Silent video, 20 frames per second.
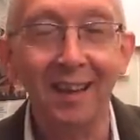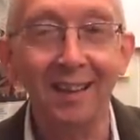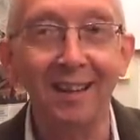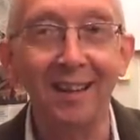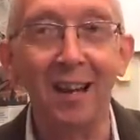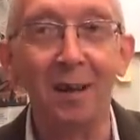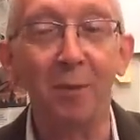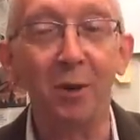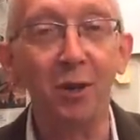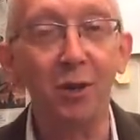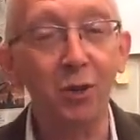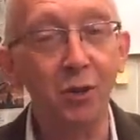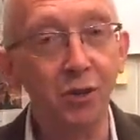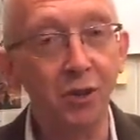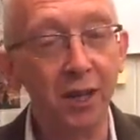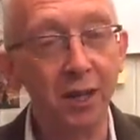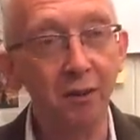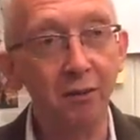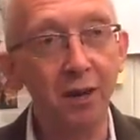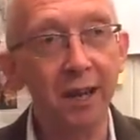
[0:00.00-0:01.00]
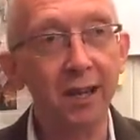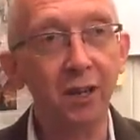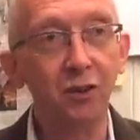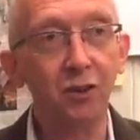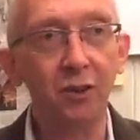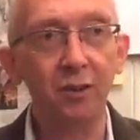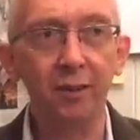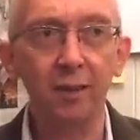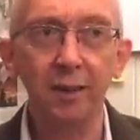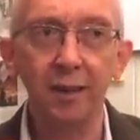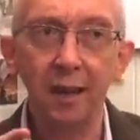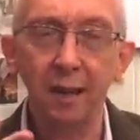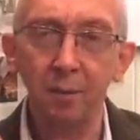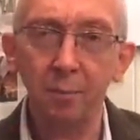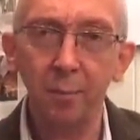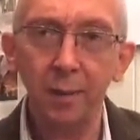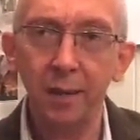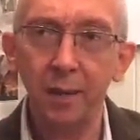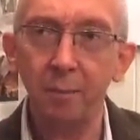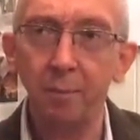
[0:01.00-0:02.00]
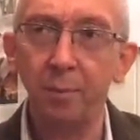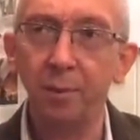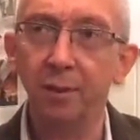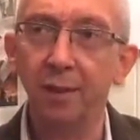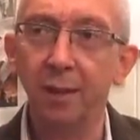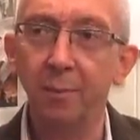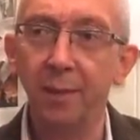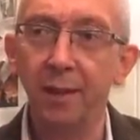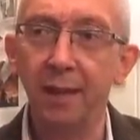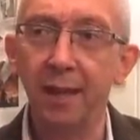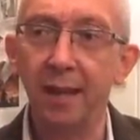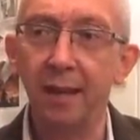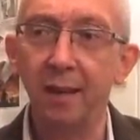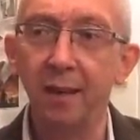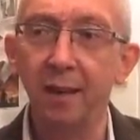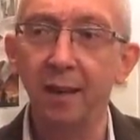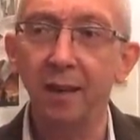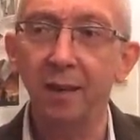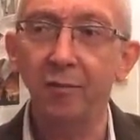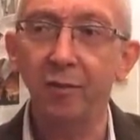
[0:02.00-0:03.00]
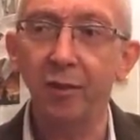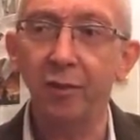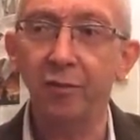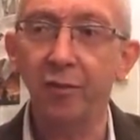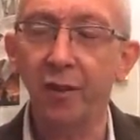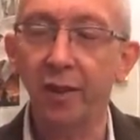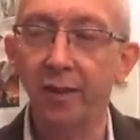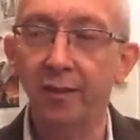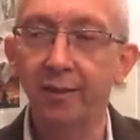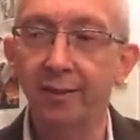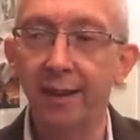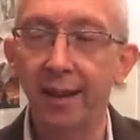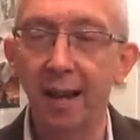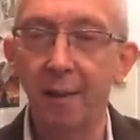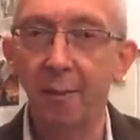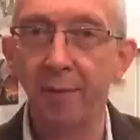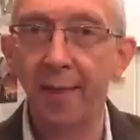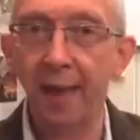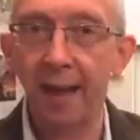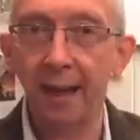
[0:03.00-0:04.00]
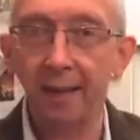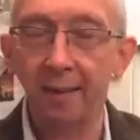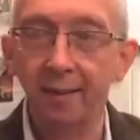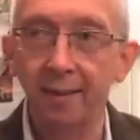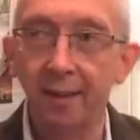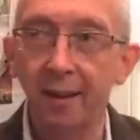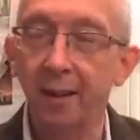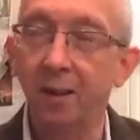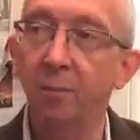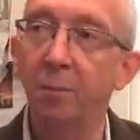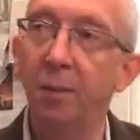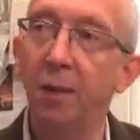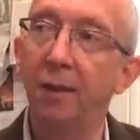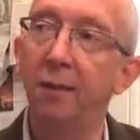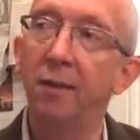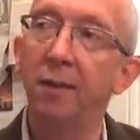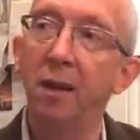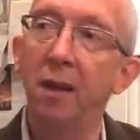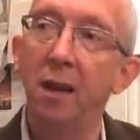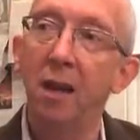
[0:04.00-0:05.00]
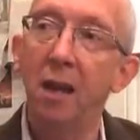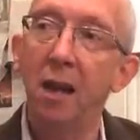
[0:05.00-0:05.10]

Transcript: you know, but new generations and young people coming in for the first time and that excitement.